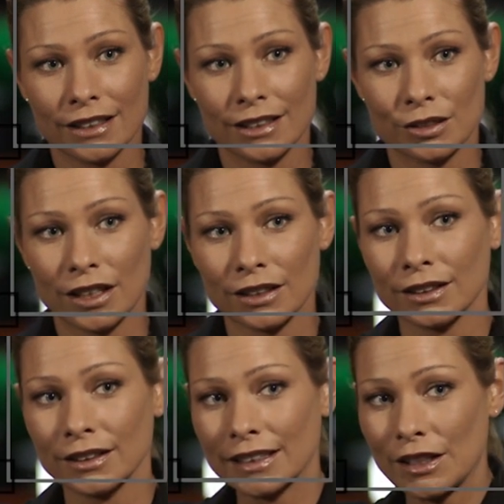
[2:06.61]
Okay. A,
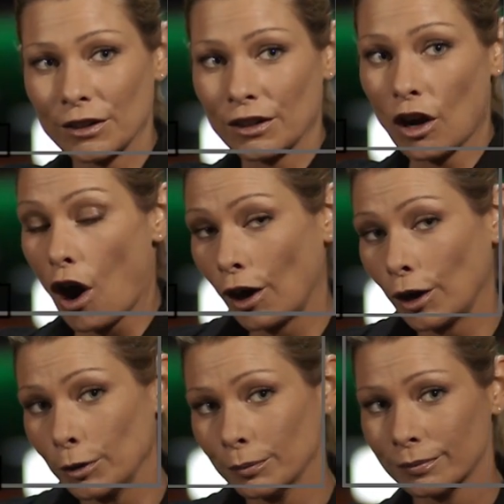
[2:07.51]
either an
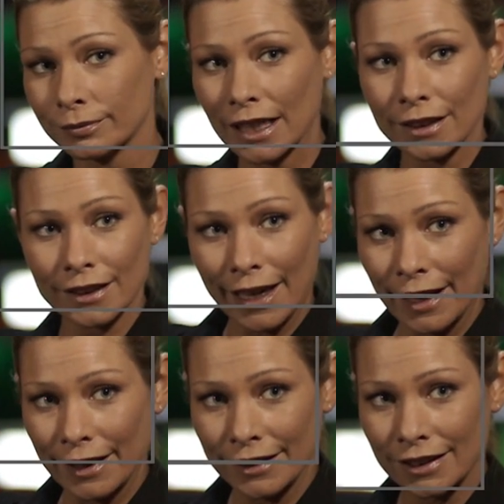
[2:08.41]
arm, a
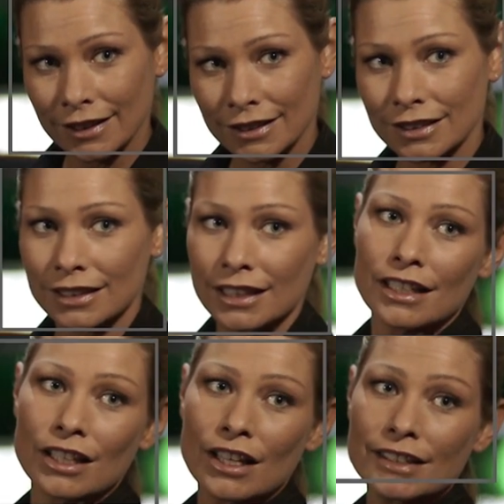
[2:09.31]
leg. Okay.
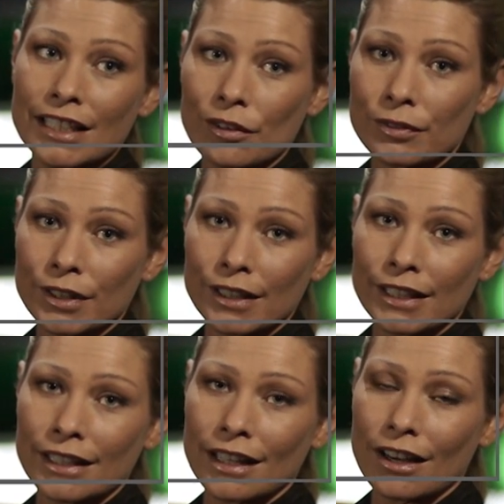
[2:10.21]

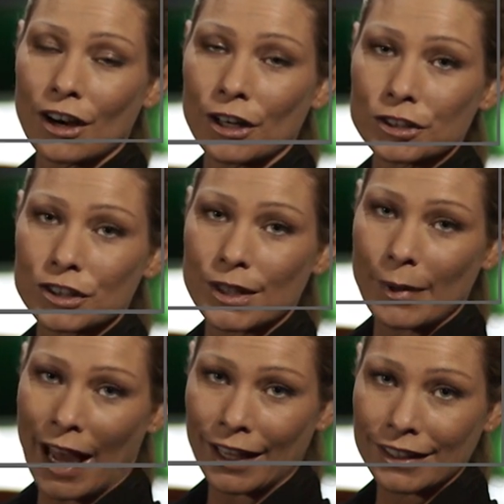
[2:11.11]
Definitely arch the
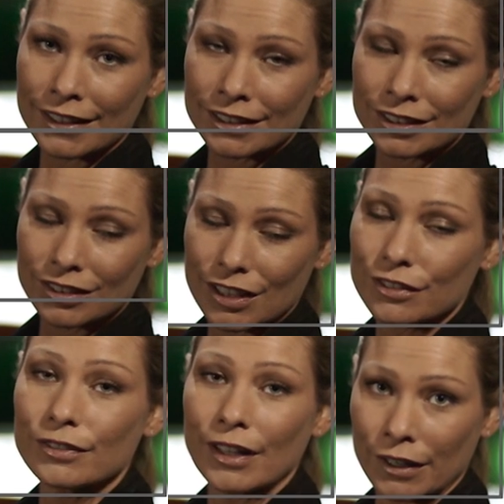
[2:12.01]
back.
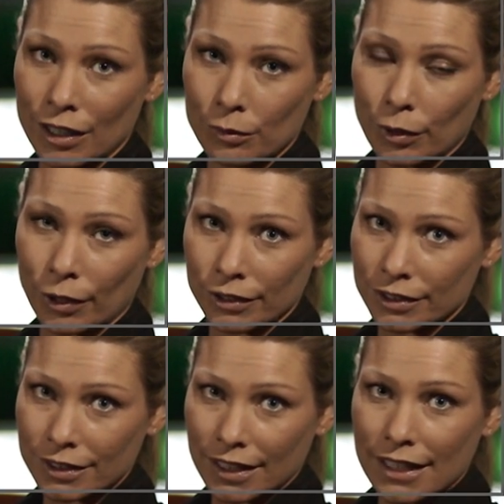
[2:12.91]
Okay. Very
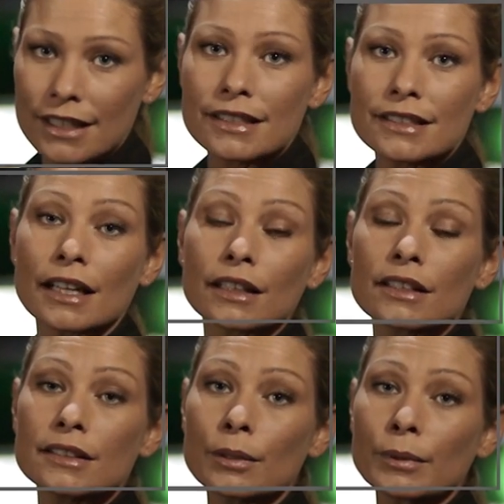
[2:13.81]
important. Uh huh. Suck
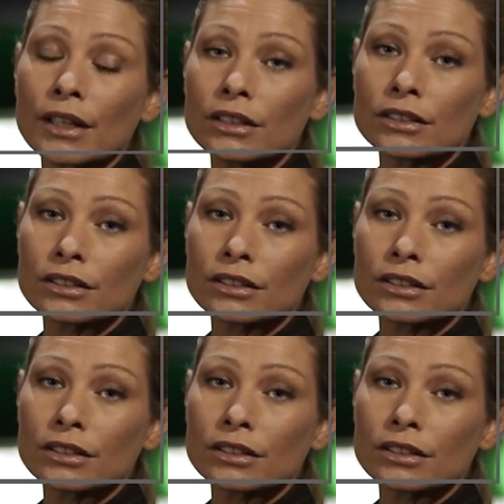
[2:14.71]
the tummy in.